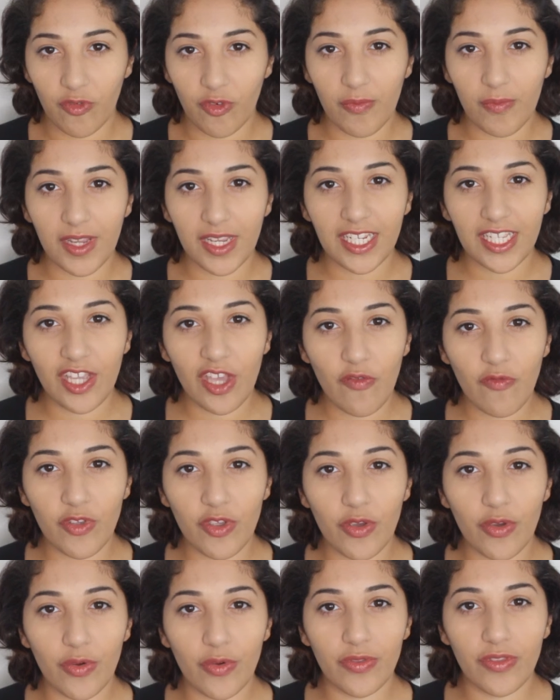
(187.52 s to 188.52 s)
For many of
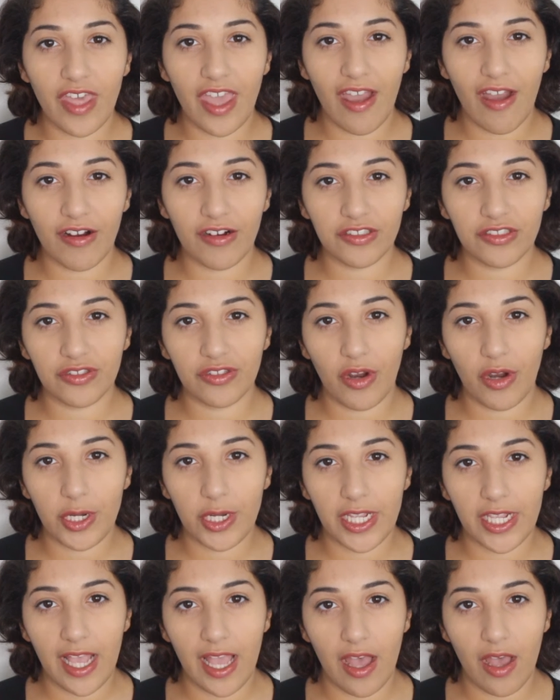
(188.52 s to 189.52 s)
you that are
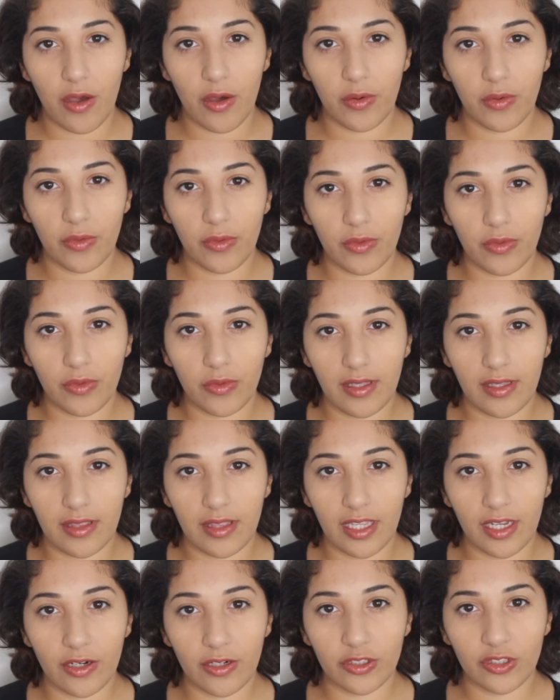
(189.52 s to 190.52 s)
starting out
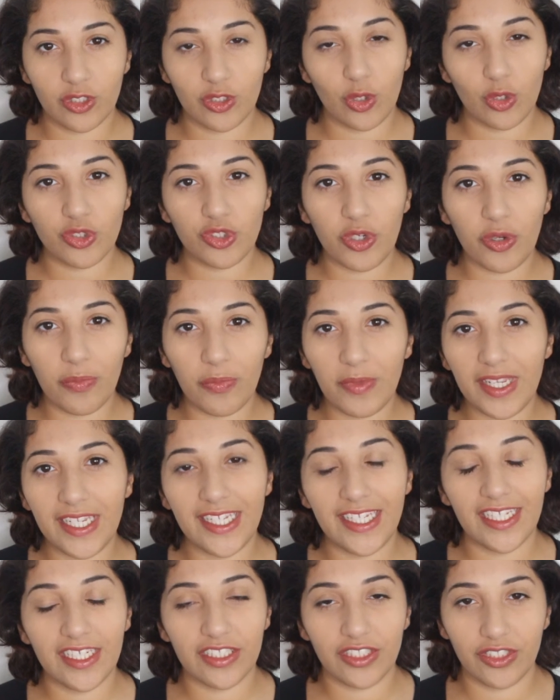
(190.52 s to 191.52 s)
their social
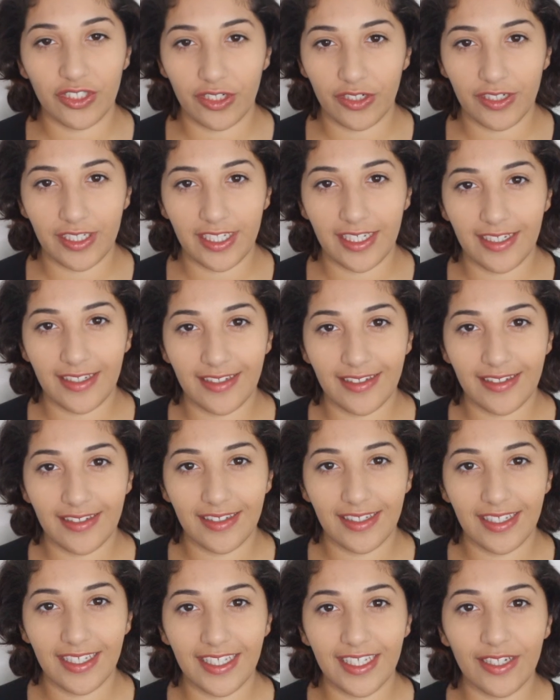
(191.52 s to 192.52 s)
media journey,
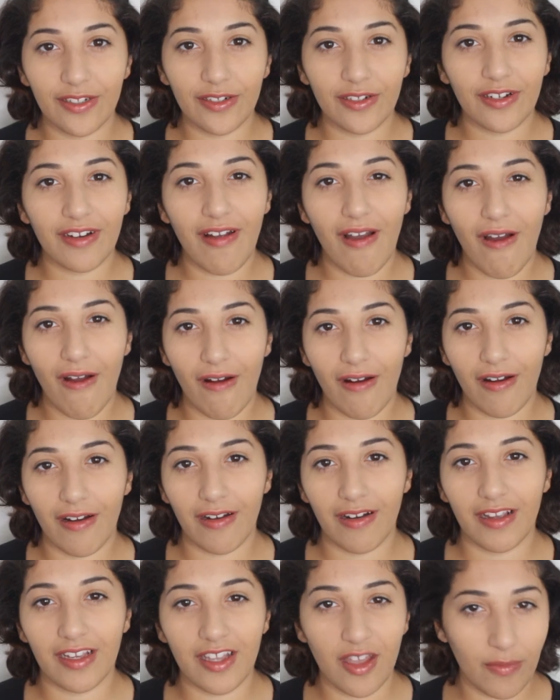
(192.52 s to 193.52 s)
here
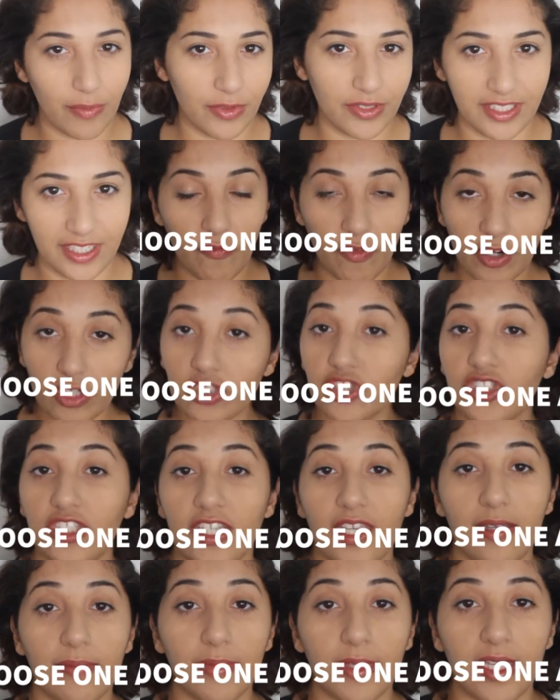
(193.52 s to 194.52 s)
are a couple tips. First
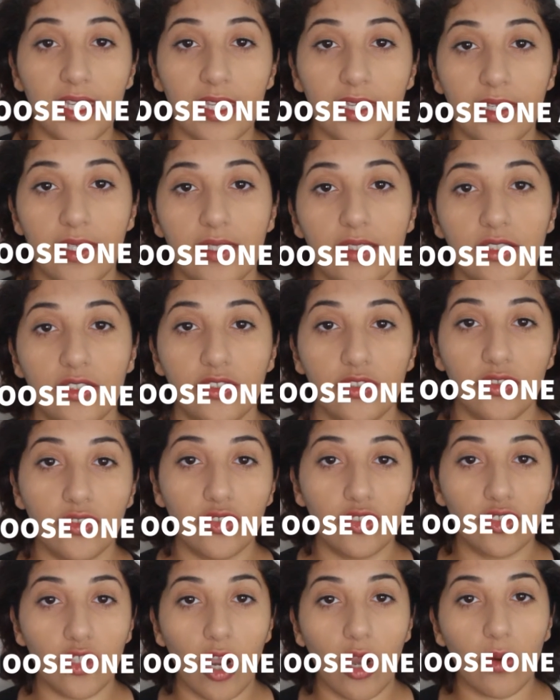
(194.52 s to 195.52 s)
tip is to
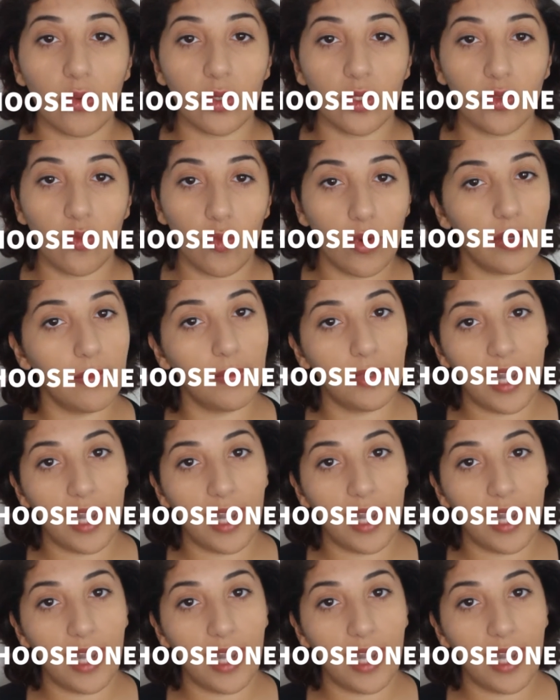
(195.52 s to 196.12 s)
start with one